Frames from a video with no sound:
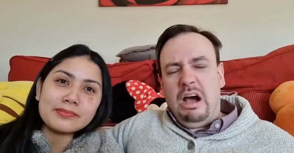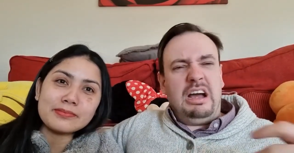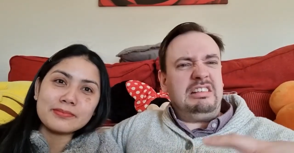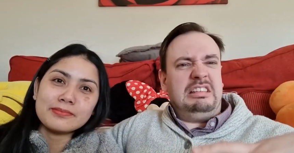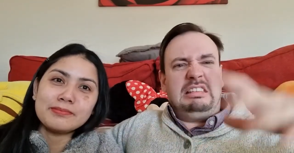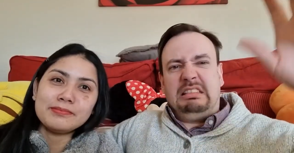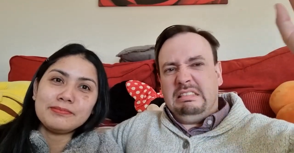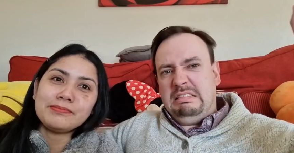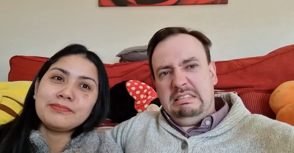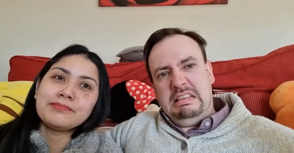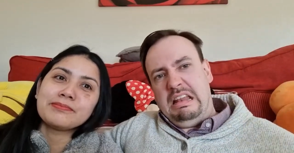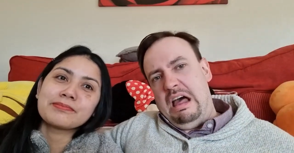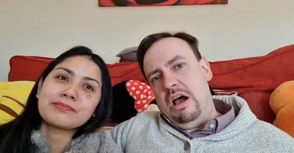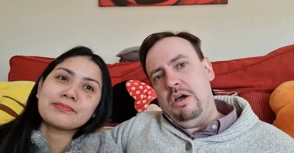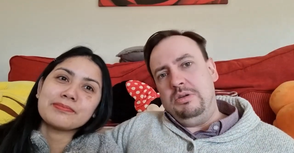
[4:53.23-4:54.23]
Speaker 1: I just, you
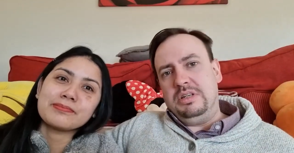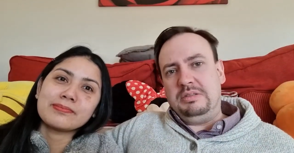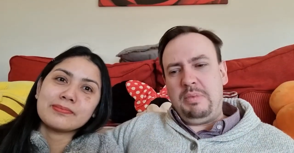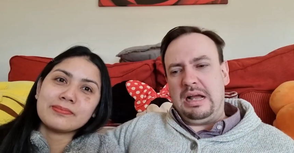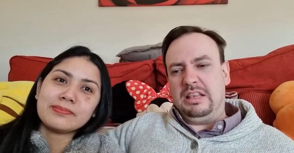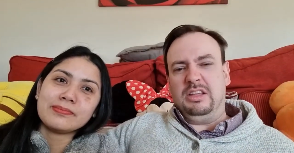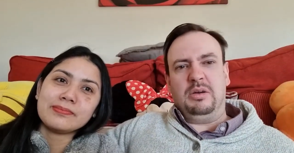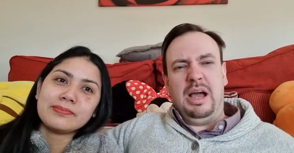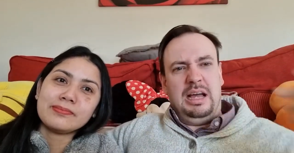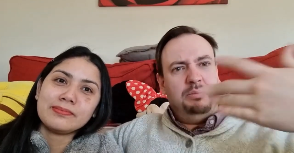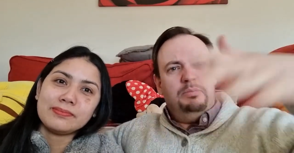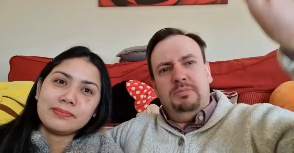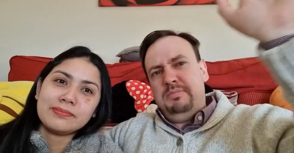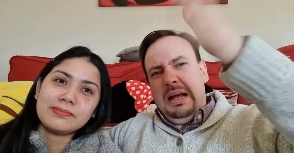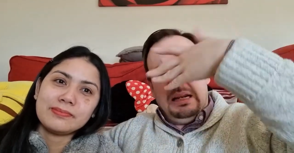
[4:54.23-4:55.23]
know, smack the,
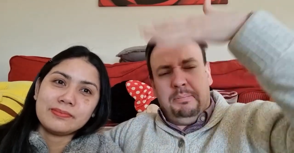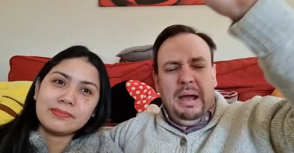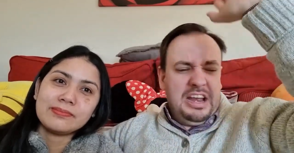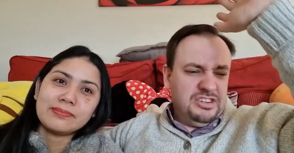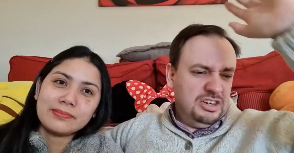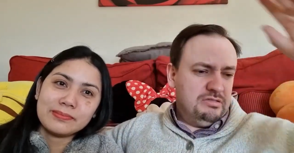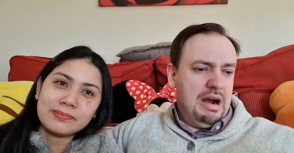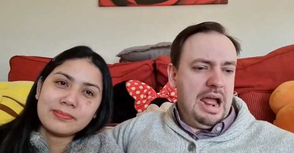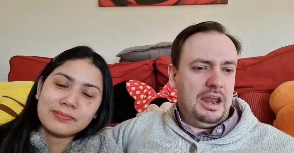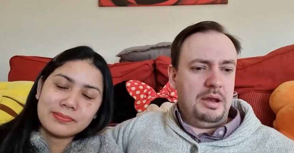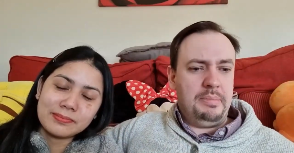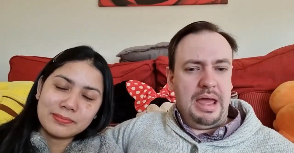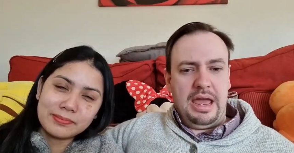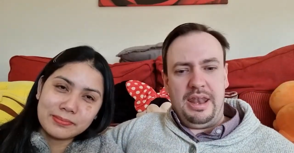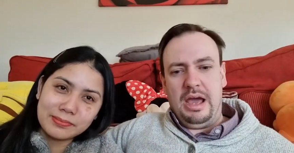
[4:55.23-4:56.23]
smack the patient around a
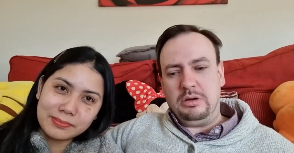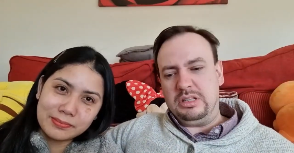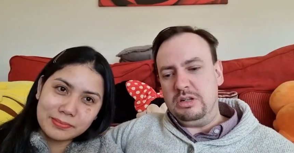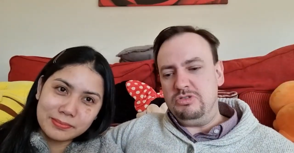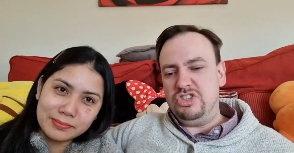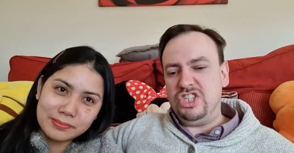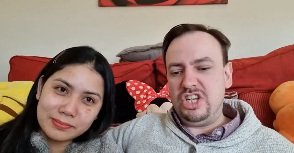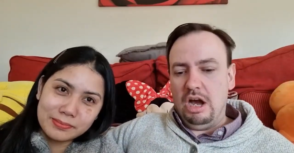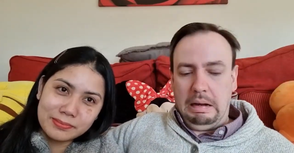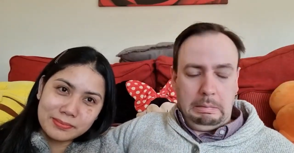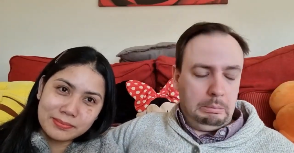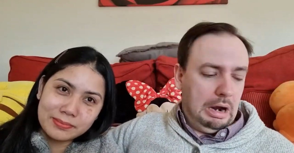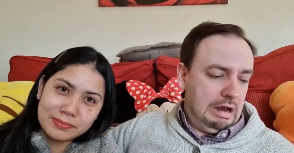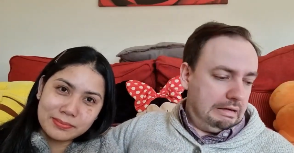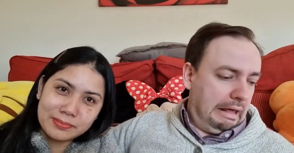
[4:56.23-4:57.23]
bit and else they shut up,
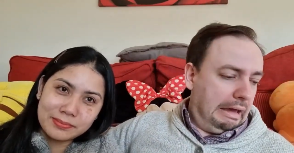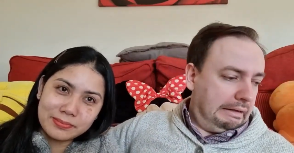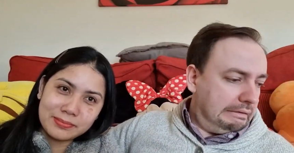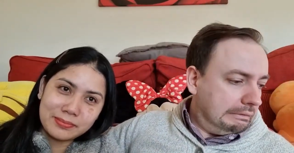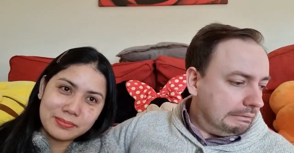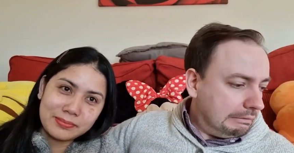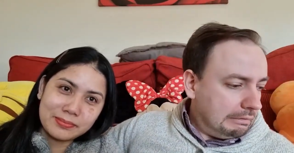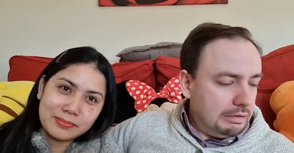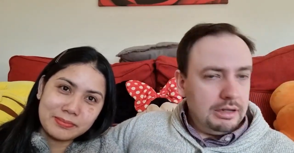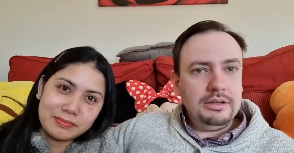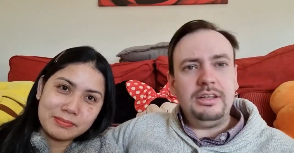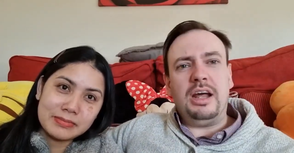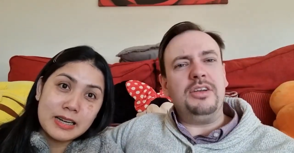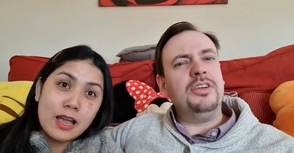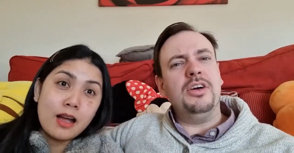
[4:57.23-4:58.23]
won't they?
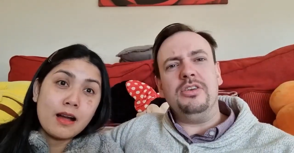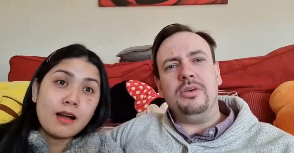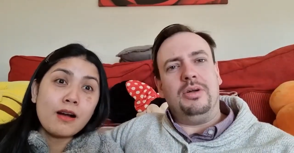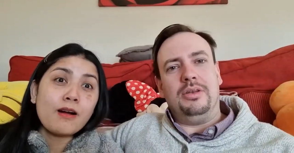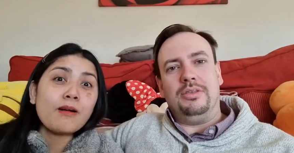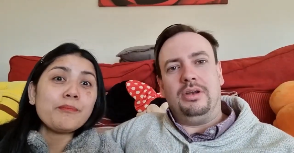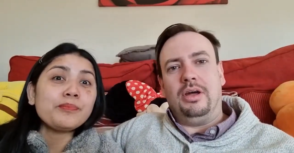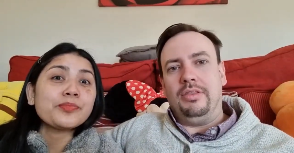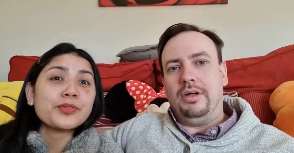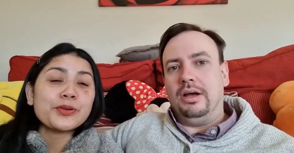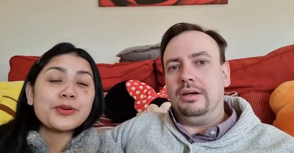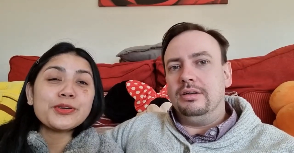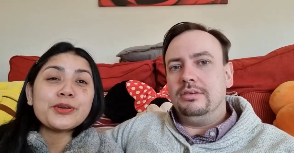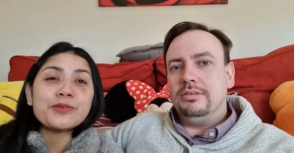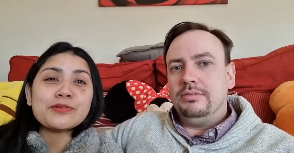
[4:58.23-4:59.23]
Yeah, don't do anything like
Speaker 2: that.
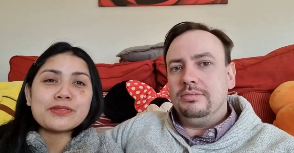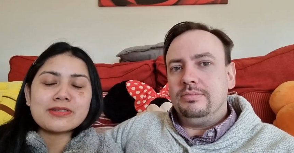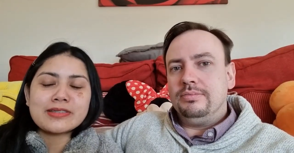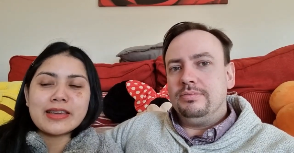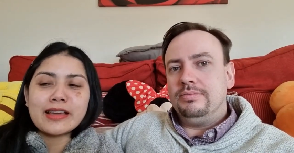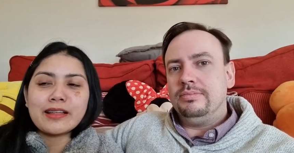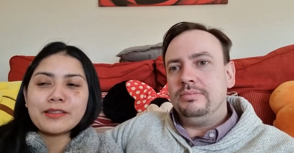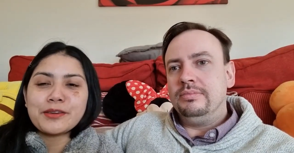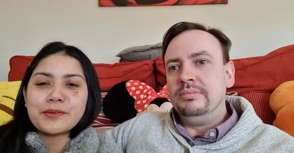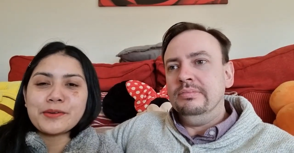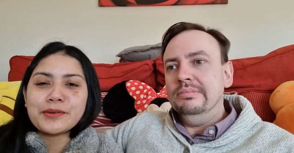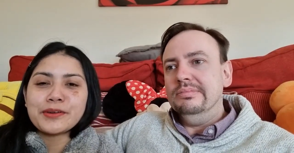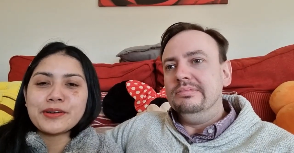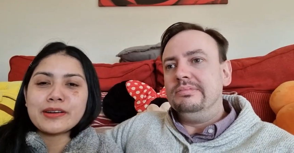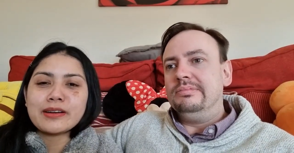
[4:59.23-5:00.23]
Or don't tell
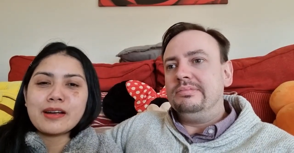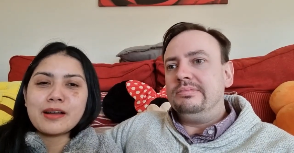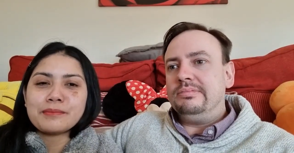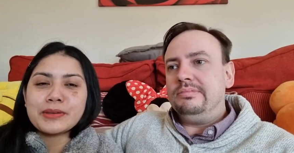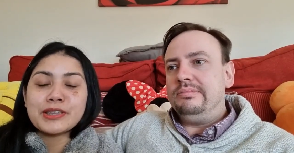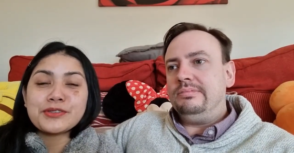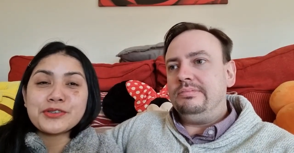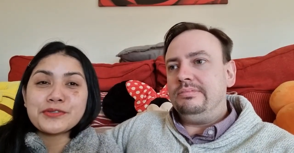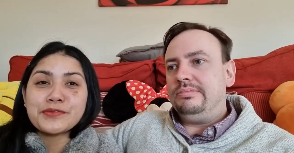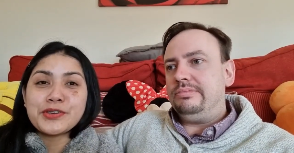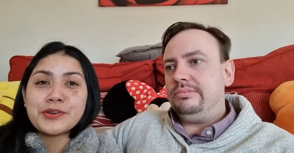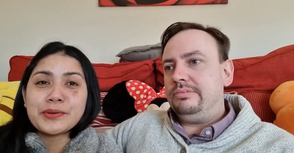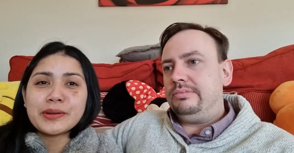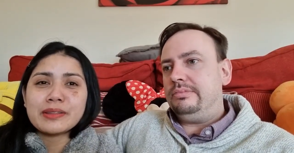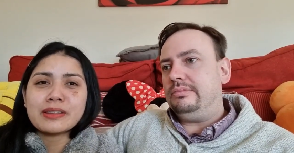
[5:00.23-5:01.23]
your um,
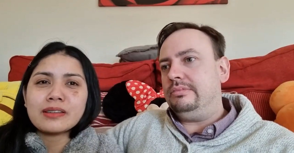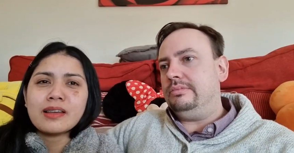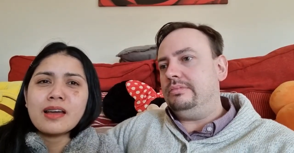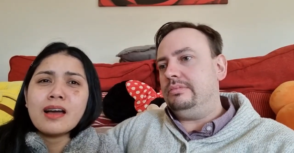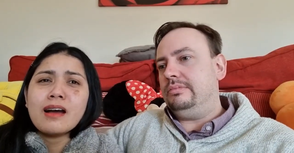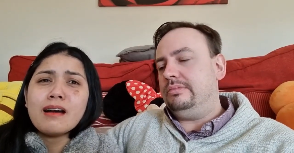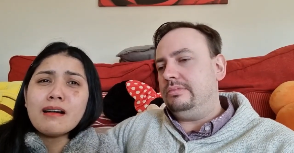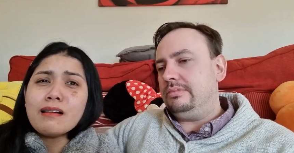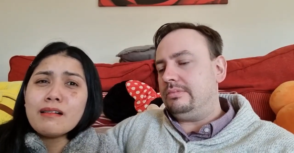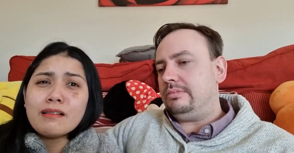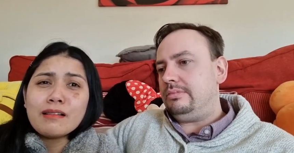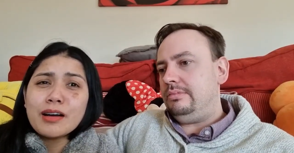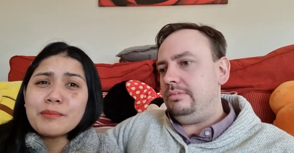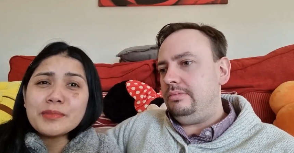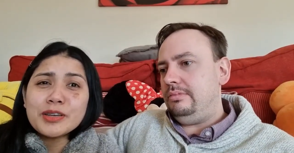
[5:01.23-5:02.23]
interviewer that,
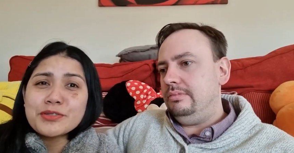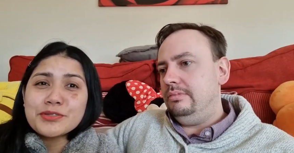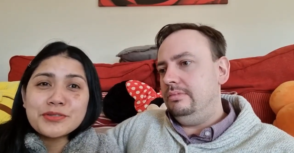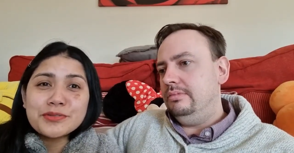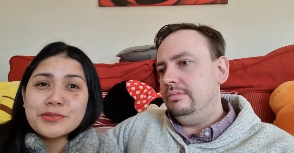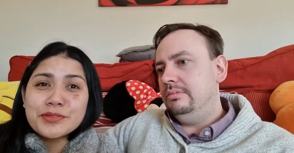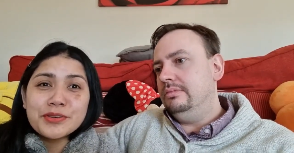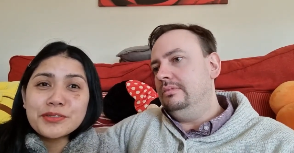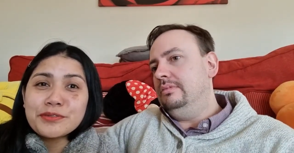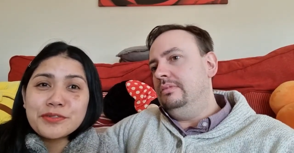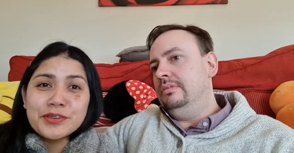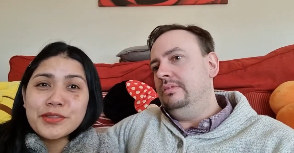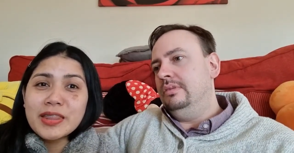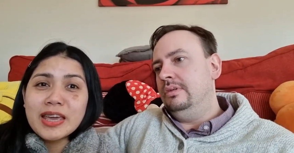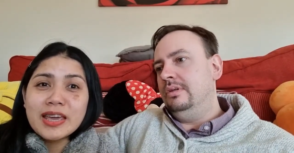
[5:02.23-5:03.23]
oh, I'm not too good
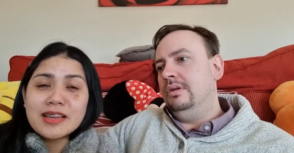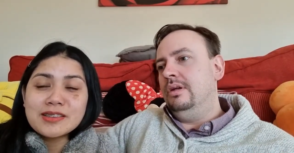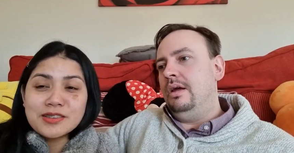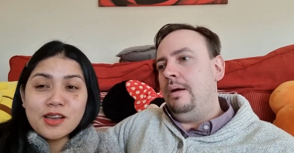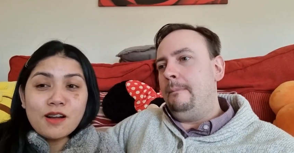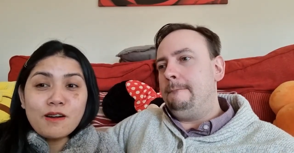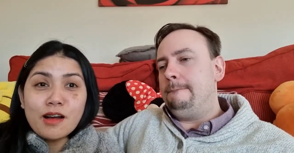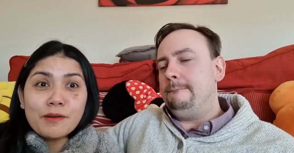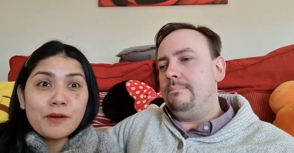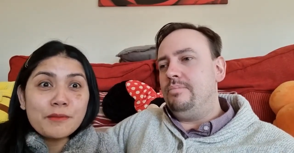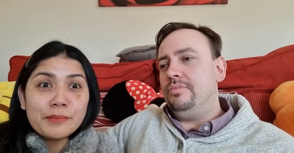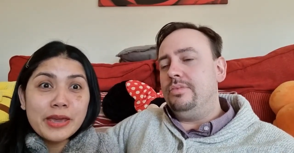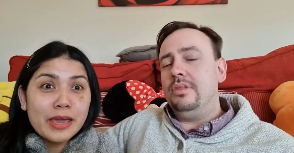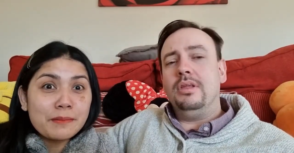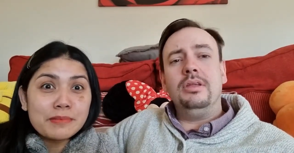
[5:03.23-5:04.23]
for this. Oh, I
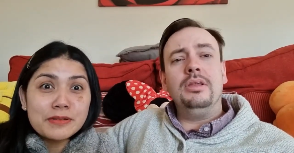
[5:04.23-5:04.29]
won't be